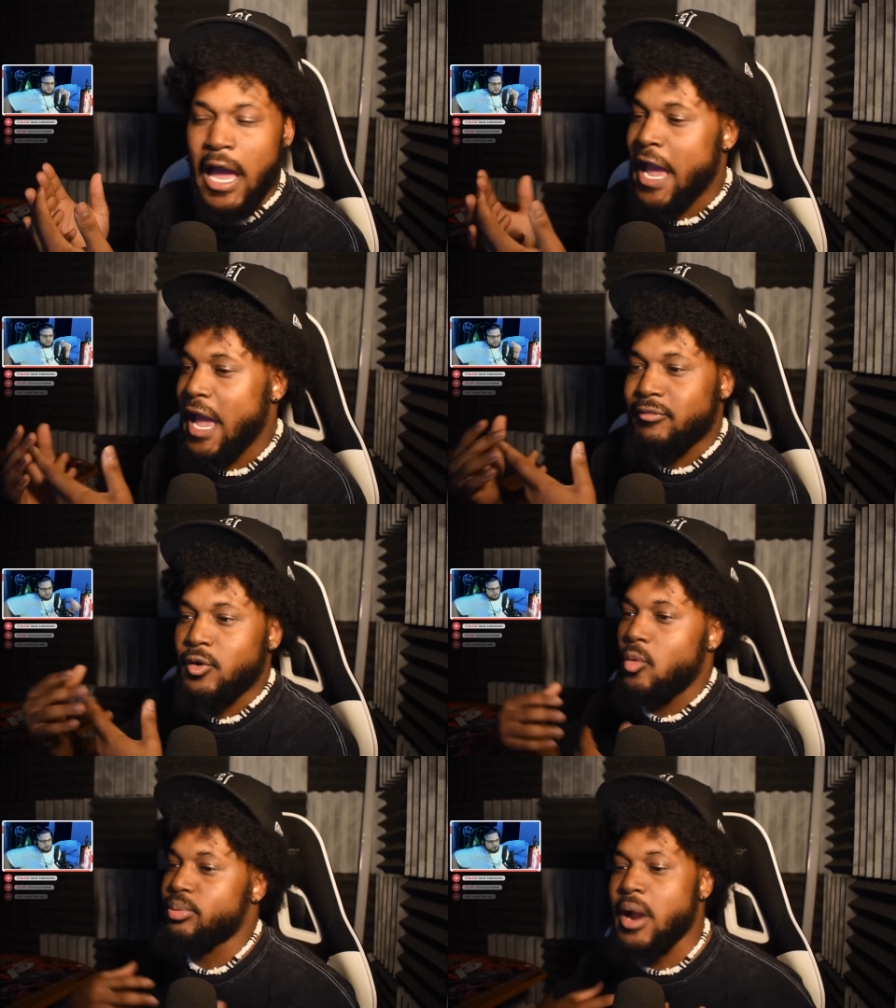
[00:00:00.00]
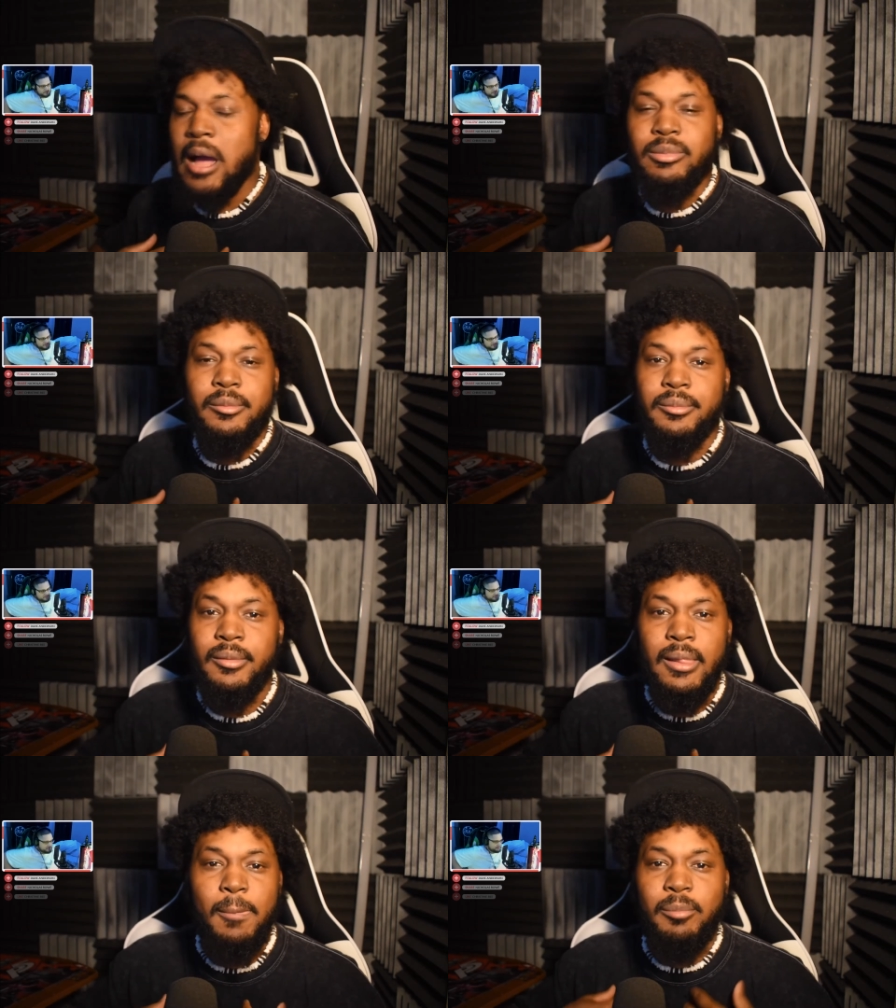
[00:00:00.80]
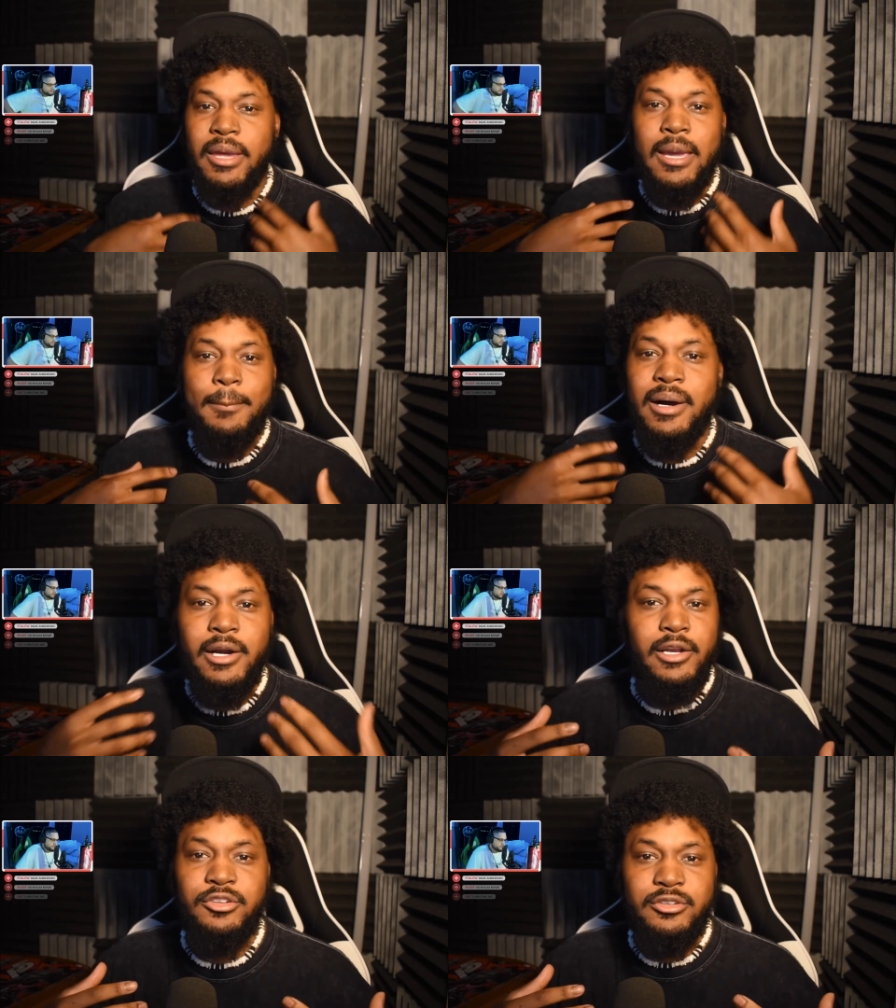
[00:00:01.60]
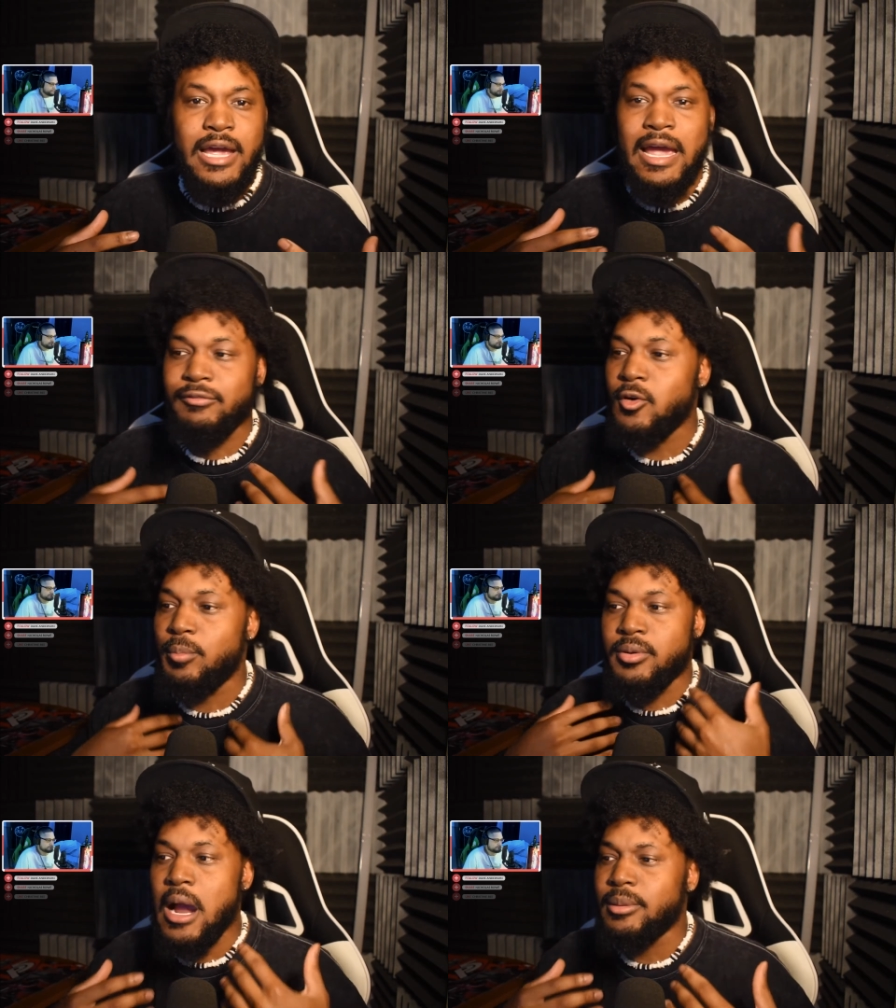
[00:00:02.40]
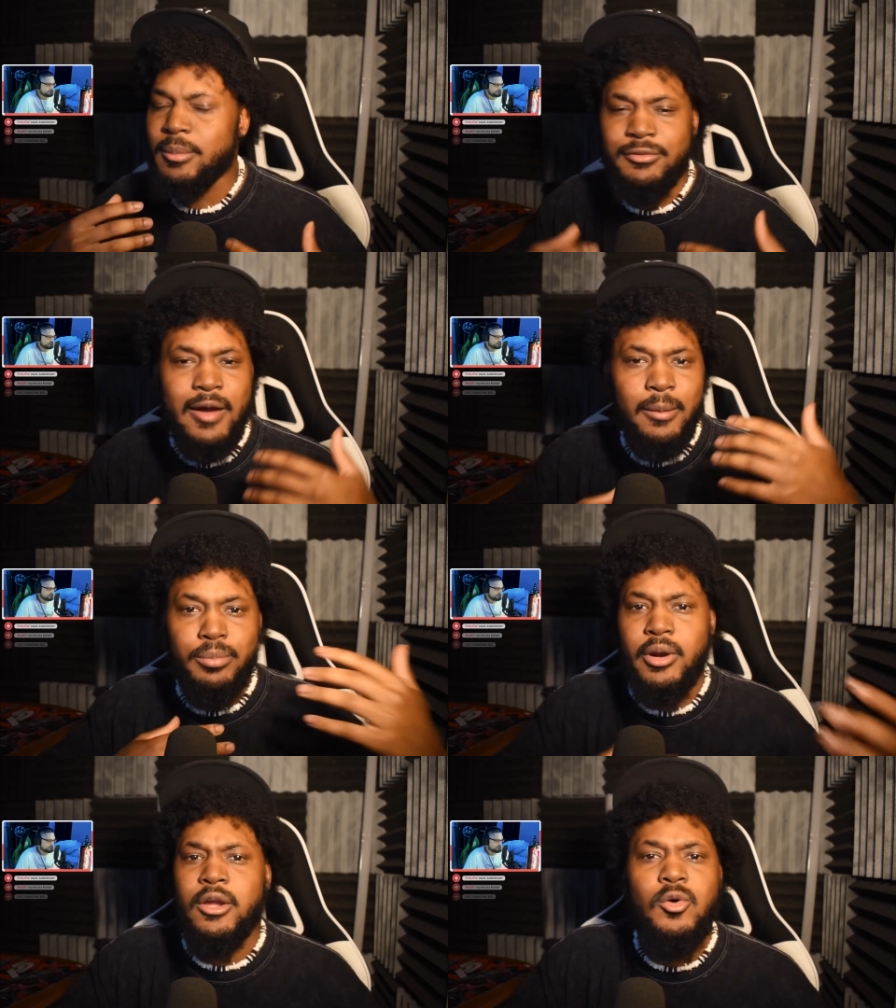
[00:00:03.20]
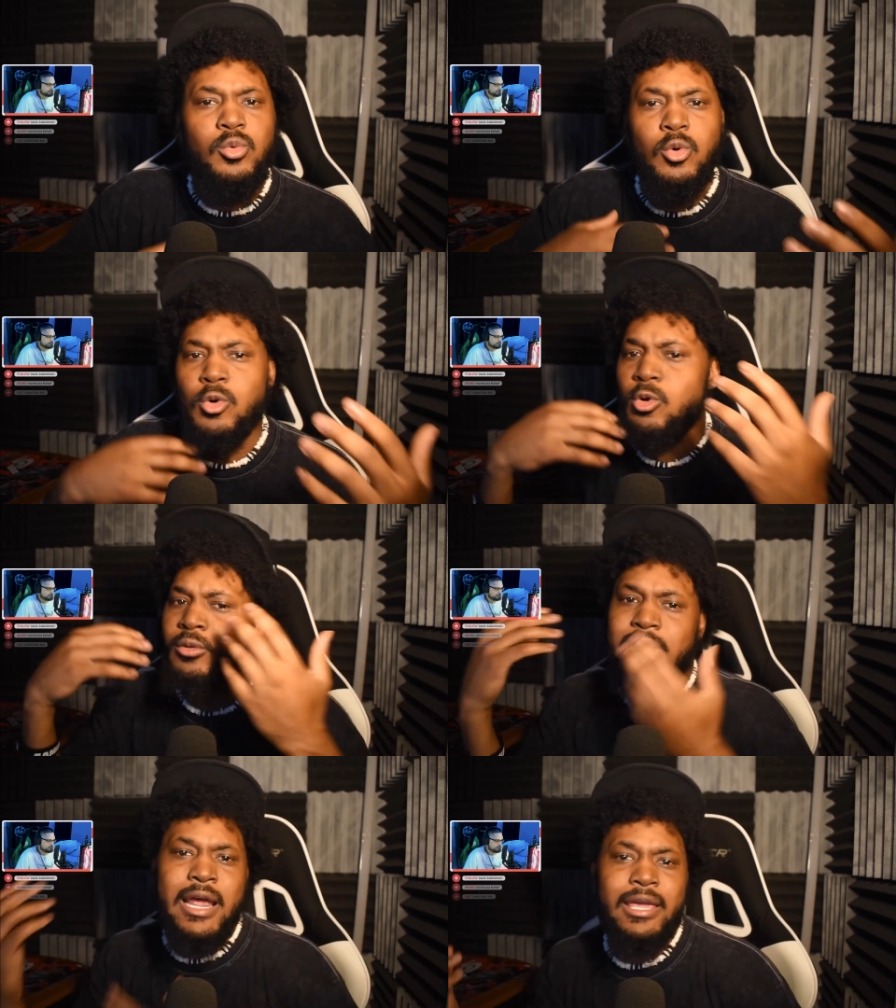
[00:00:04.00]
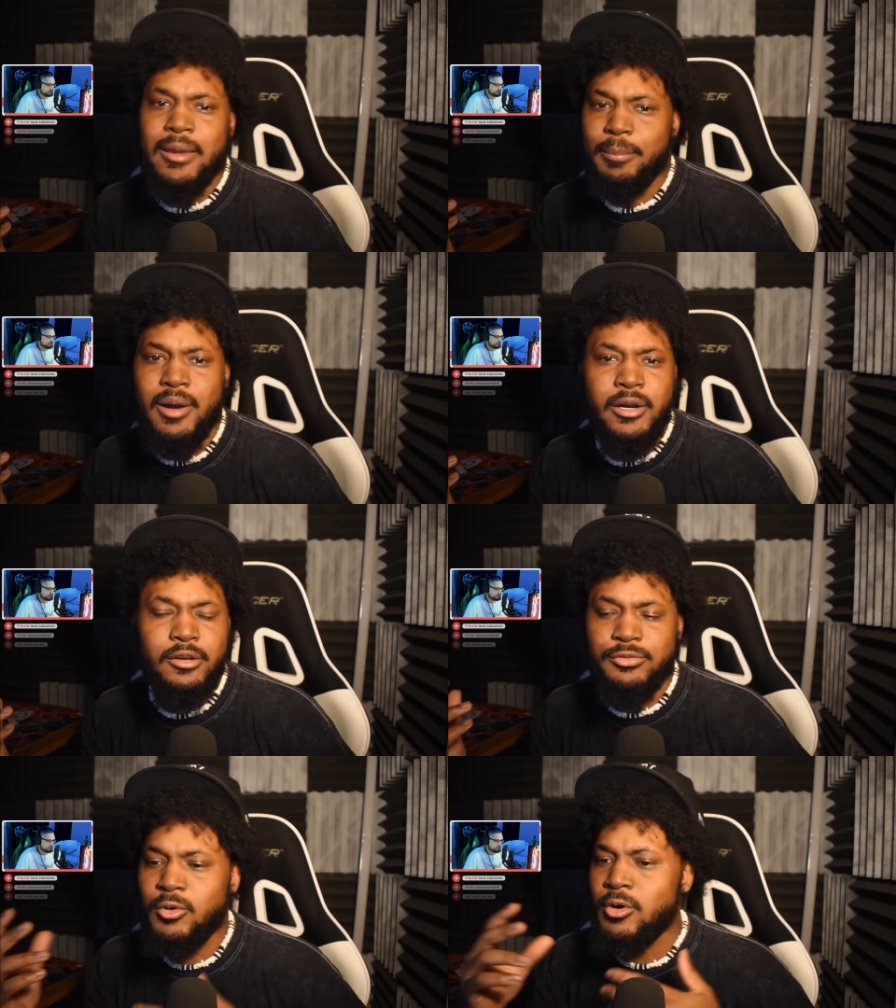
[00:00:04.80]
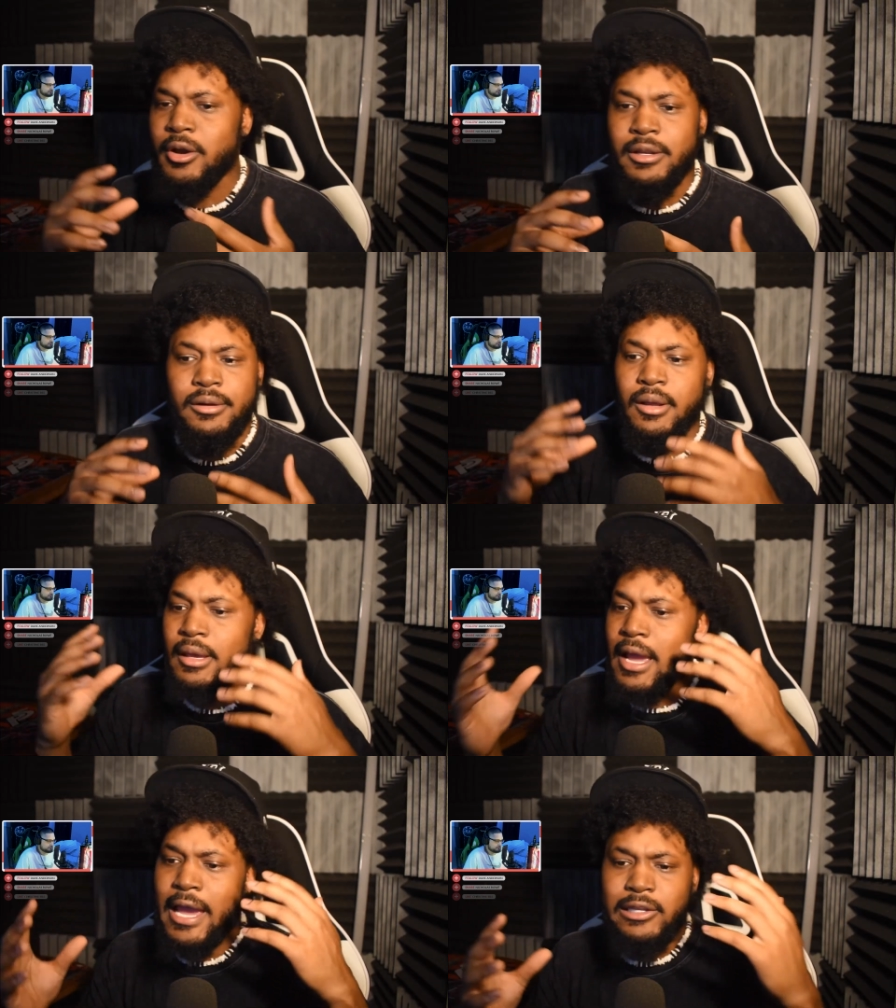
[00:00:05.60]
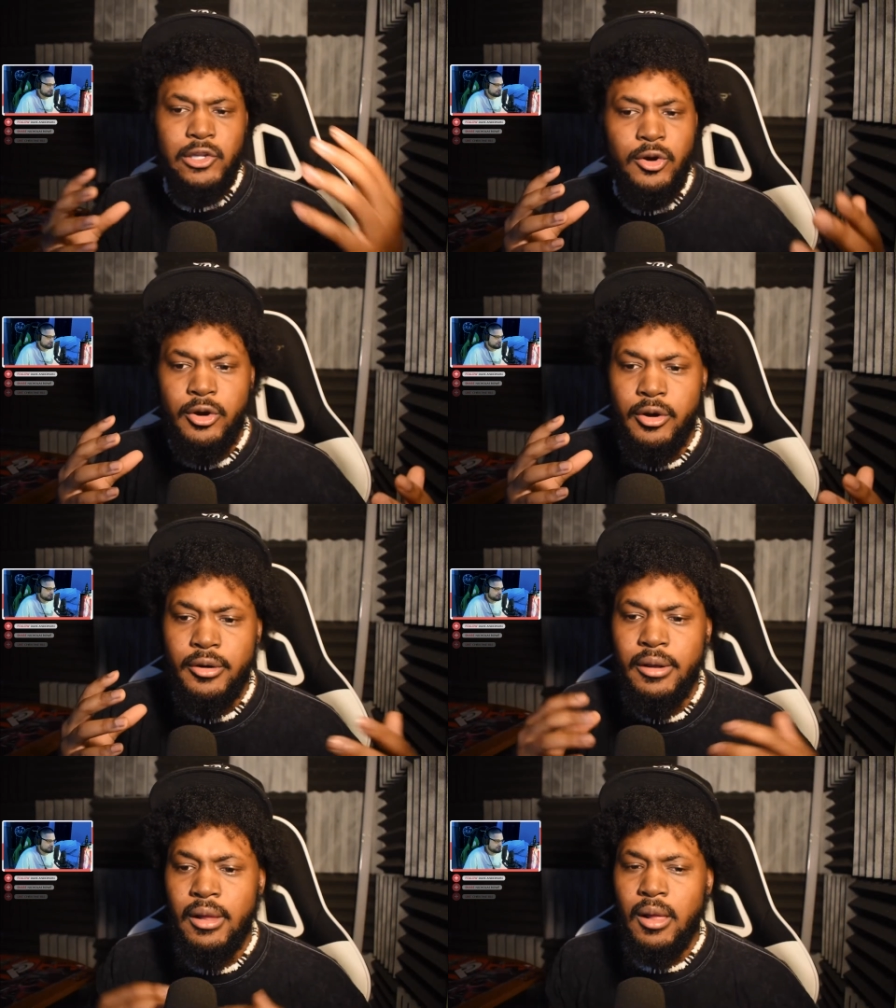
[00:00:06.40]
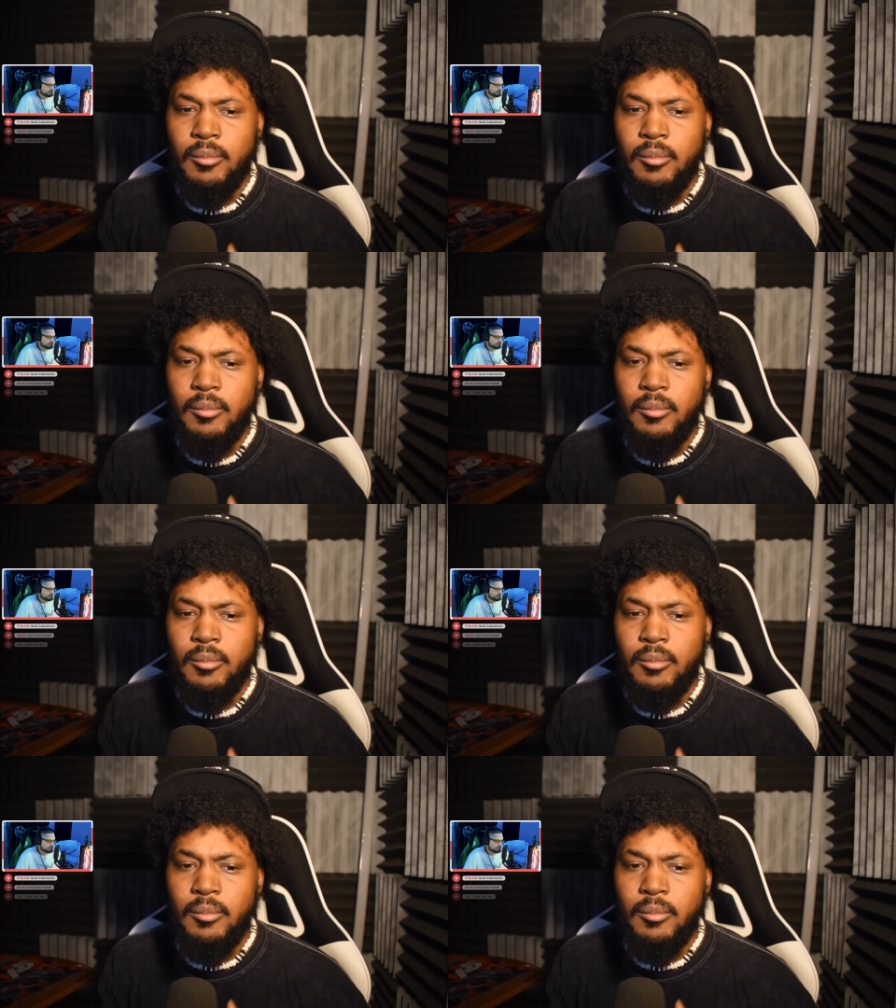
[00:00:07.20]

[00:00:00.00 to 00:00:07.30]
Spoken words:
I have no problem being punished. I have no problem if I break a rule that I get punished for it and I learn.